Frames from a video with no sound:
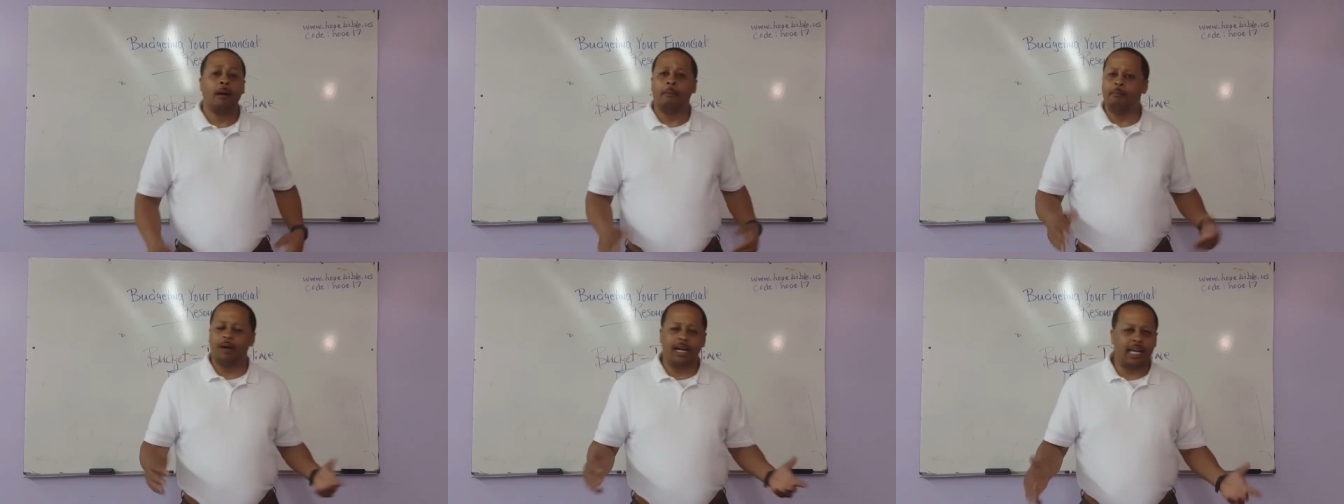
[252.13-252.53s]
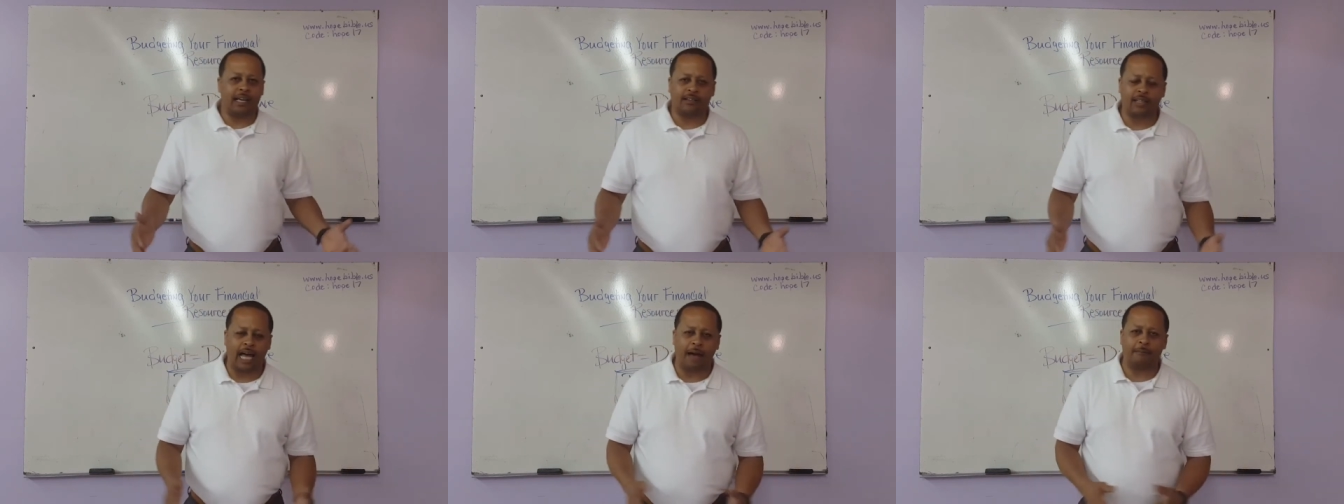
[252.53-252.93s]
Money
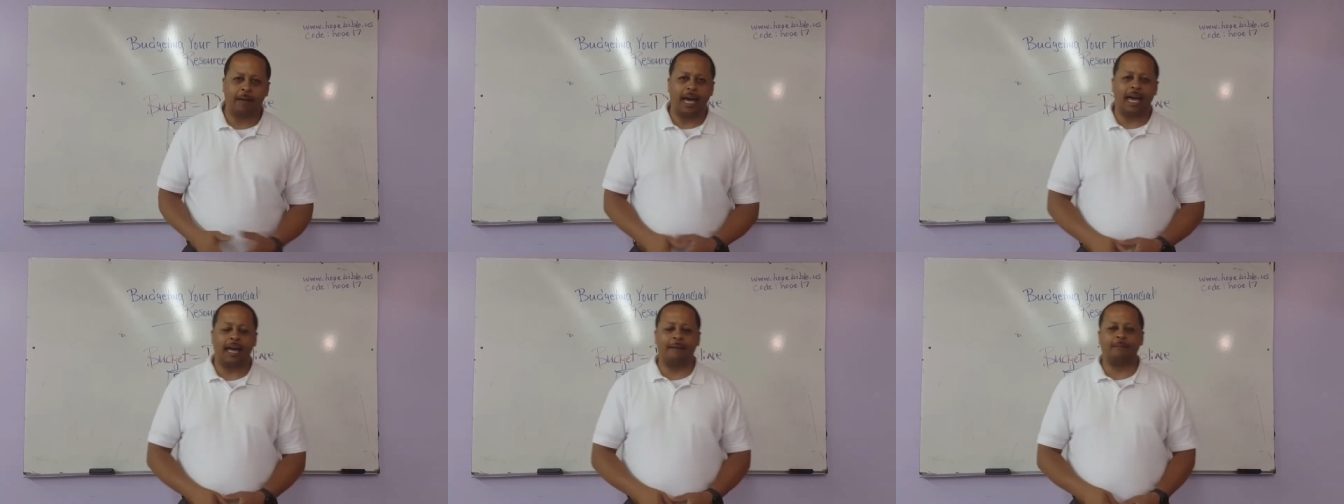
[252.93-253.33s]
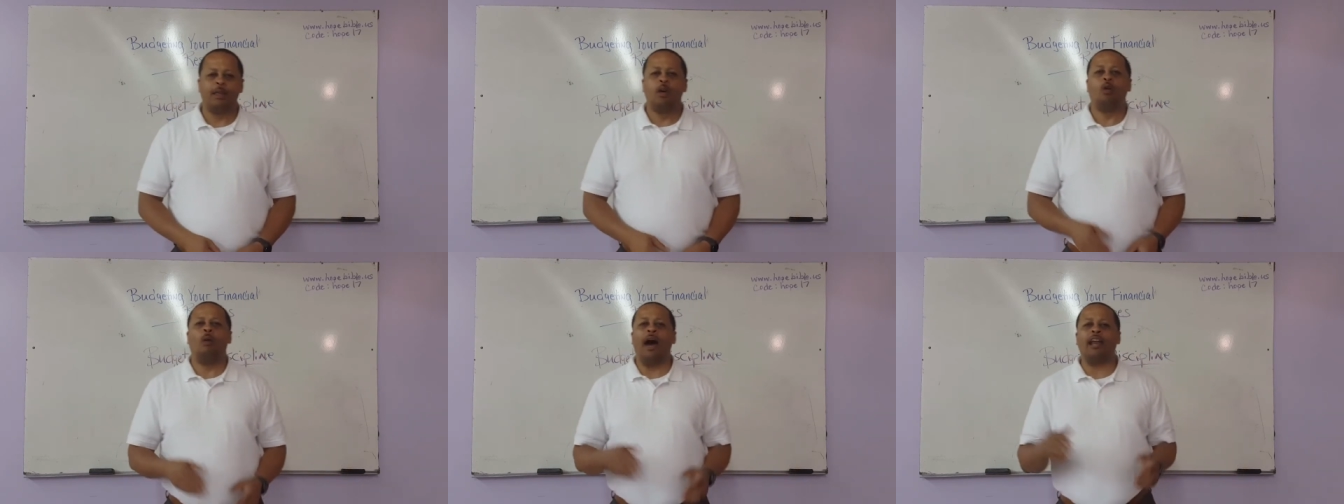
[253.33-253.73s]
is not bad.
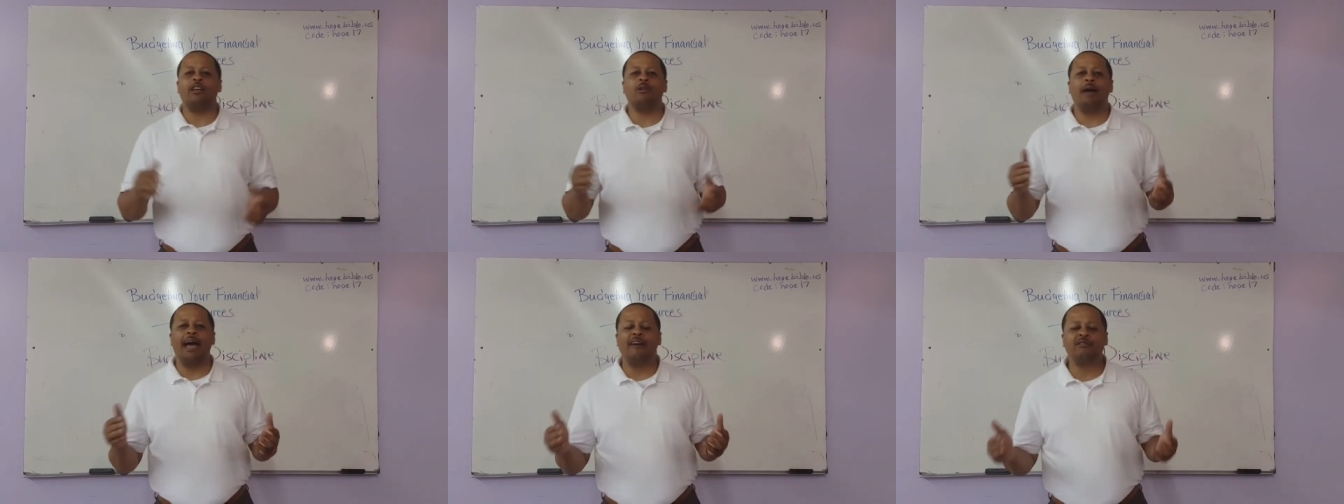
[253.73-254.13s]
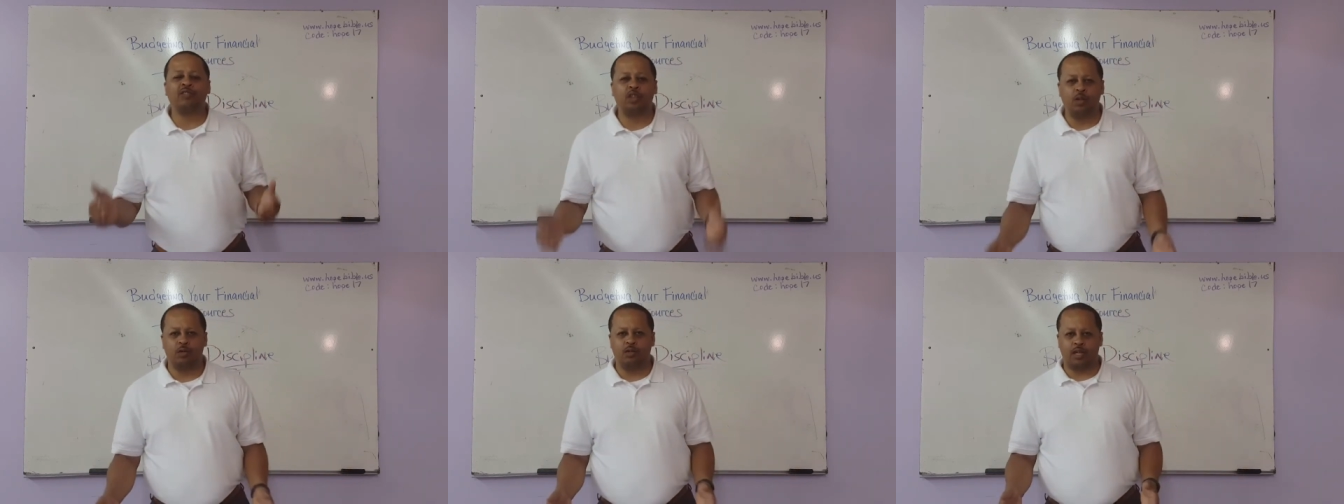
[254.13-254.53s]
Why do you have
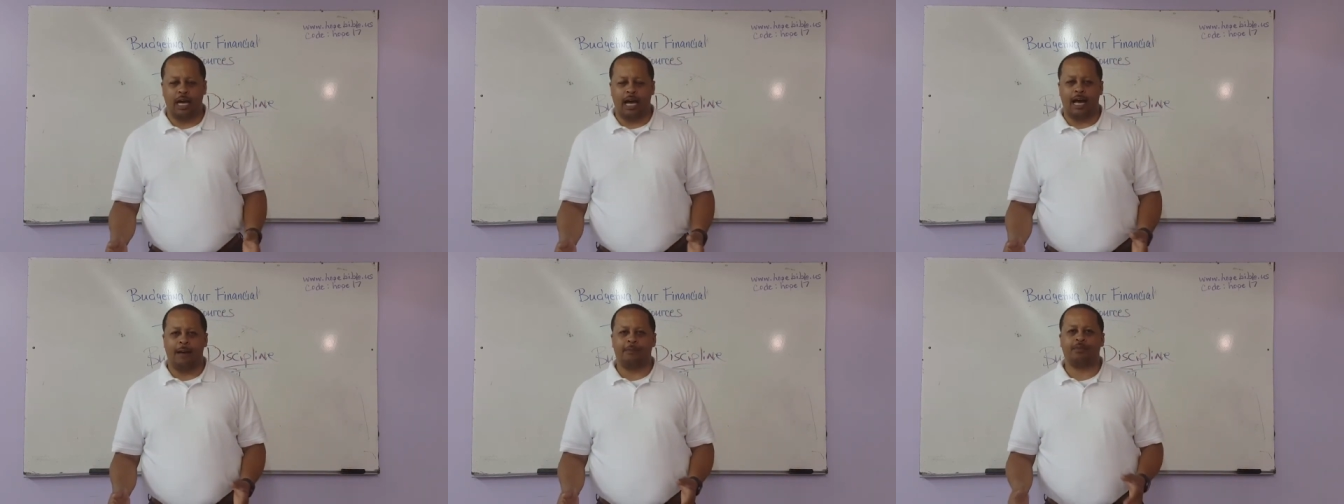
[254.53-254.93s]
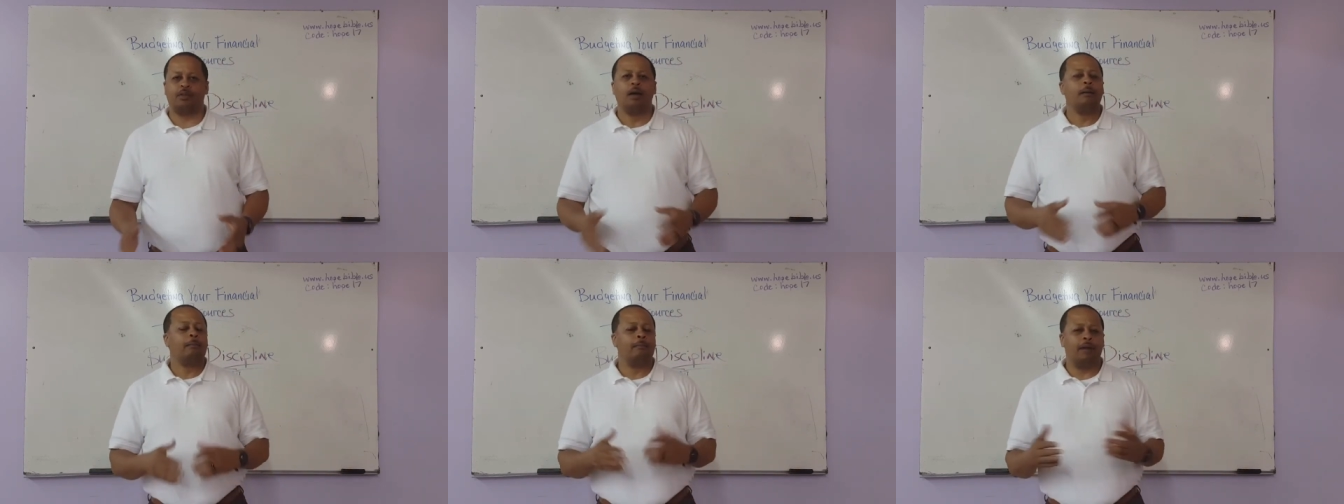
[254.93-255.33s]
two jobs?
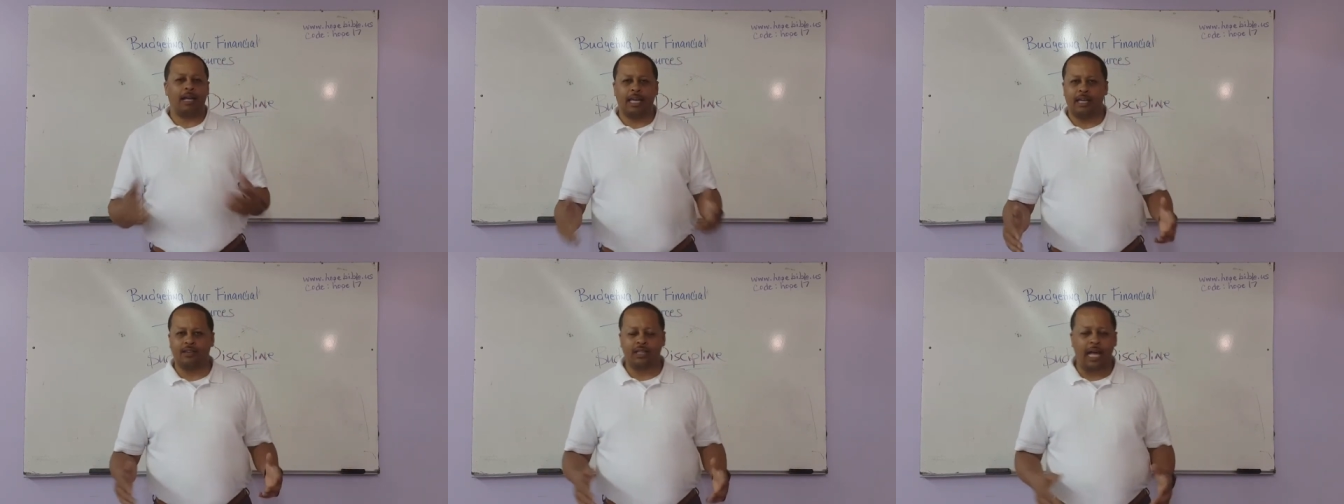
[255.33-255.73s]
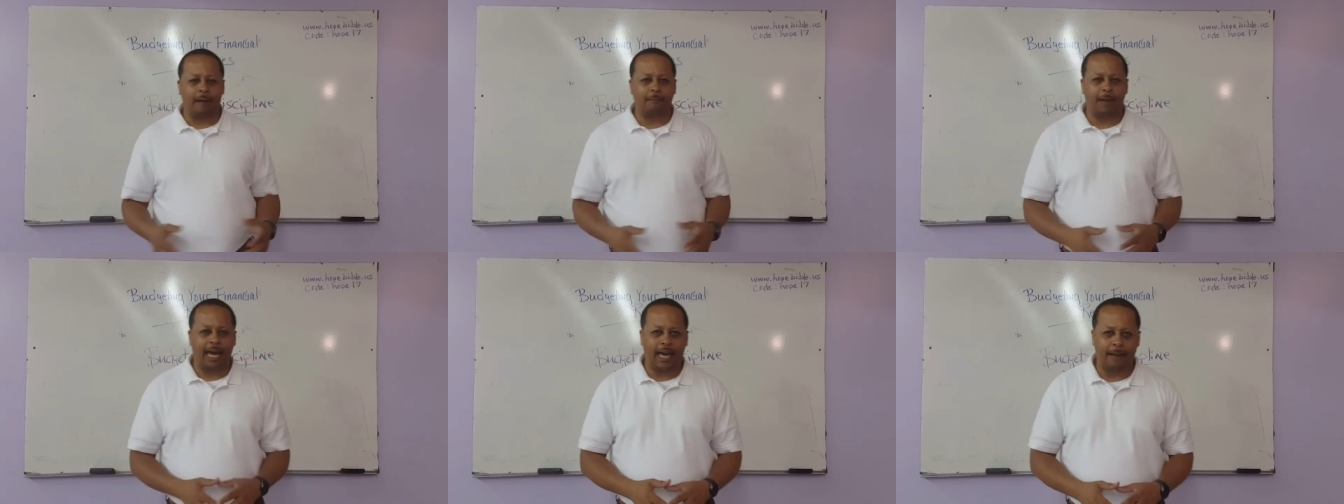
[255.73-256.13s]
Money is
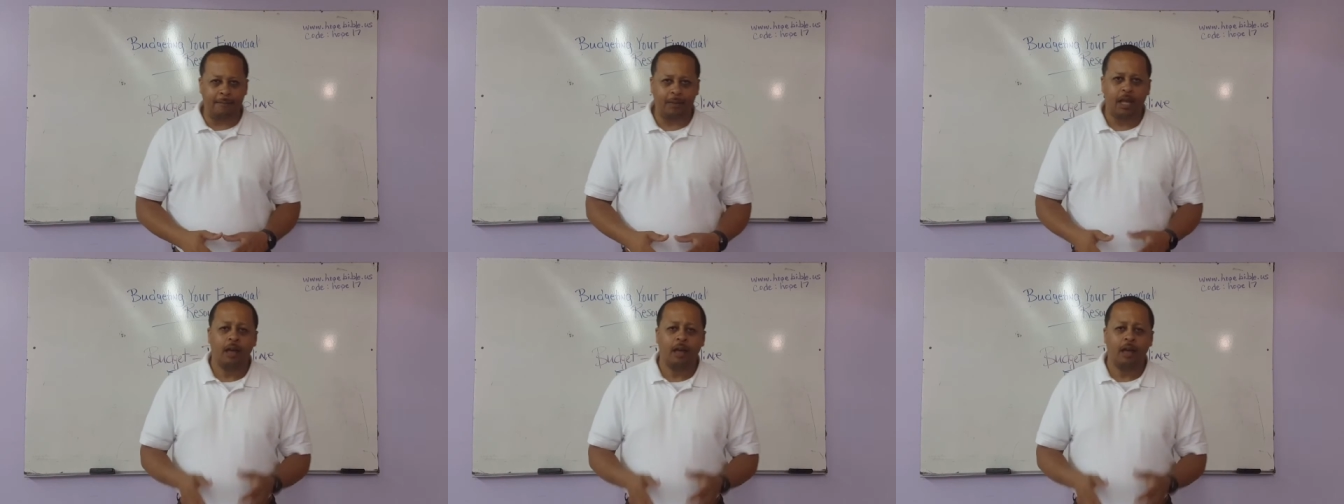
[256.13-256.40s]
not bad.